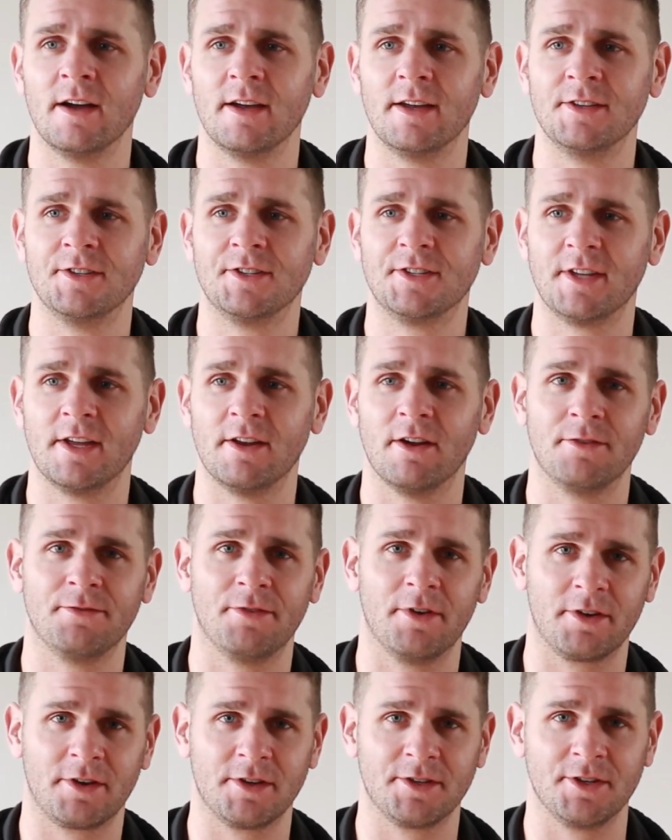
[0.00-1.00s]
Instead, I
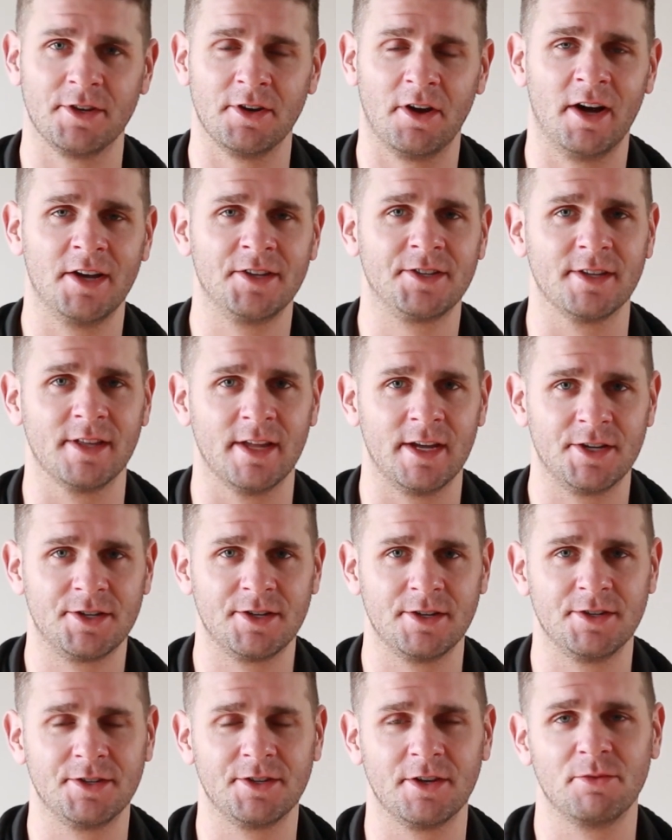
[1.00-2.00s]
focused on
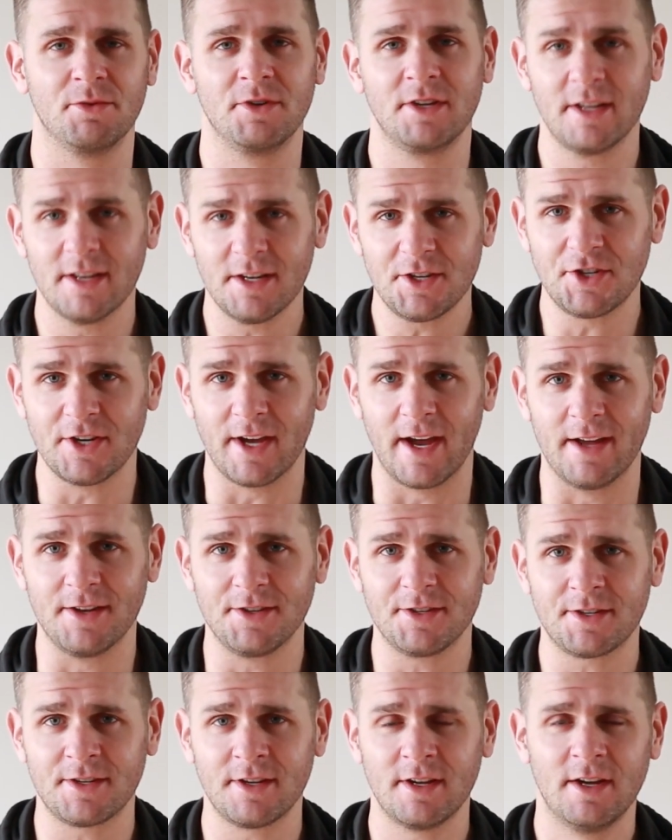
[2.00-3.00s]
isolation. So when you get a
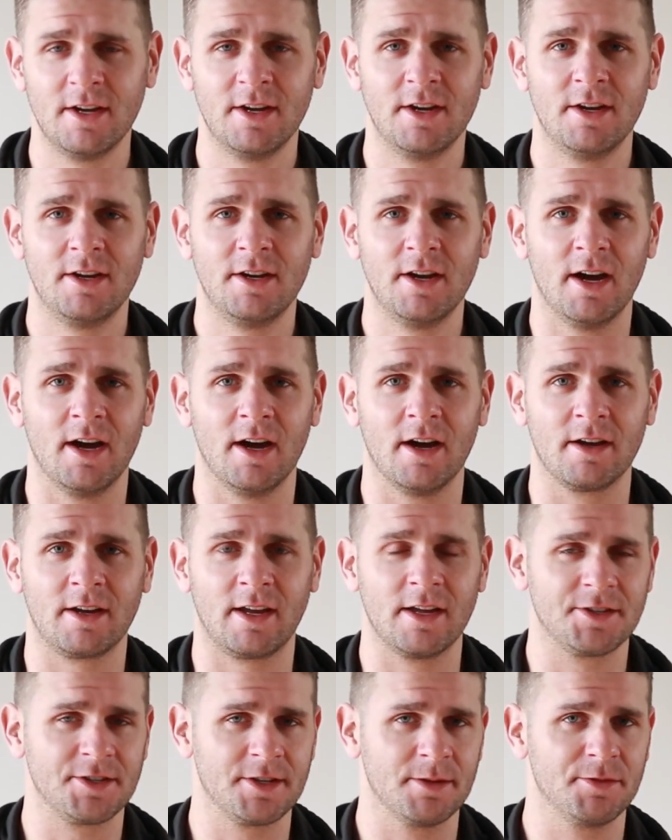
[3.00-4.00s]
chance,
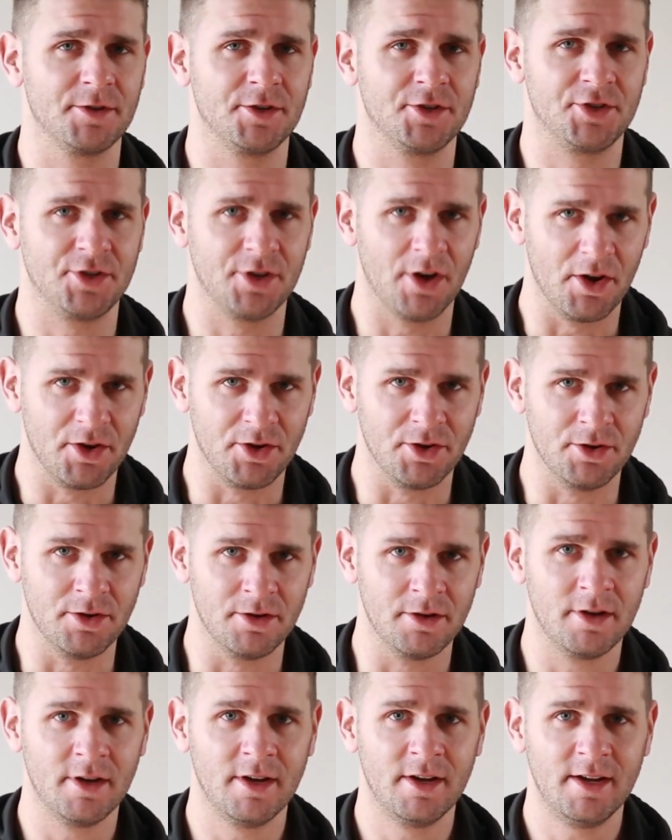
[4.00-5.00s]
get someone to show
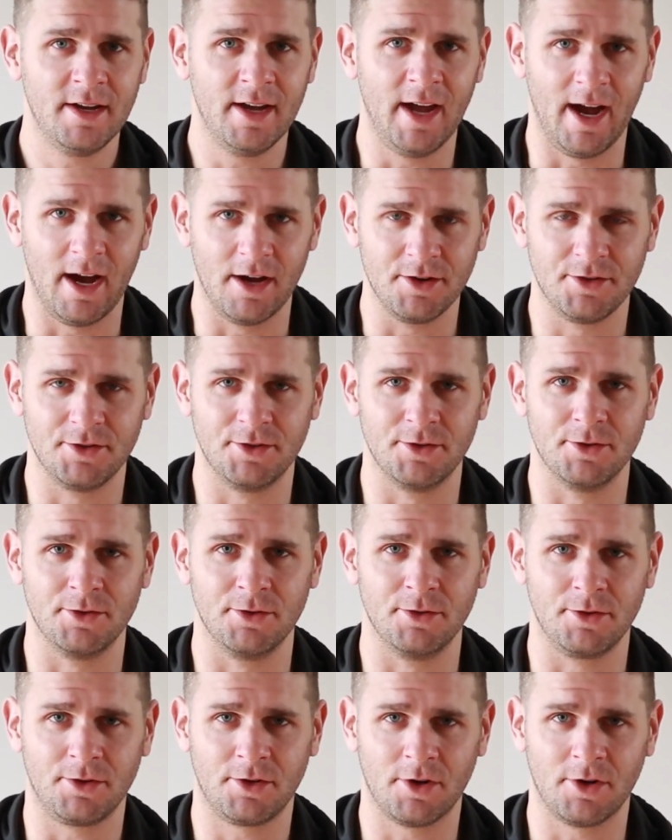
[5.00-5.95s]
you how to do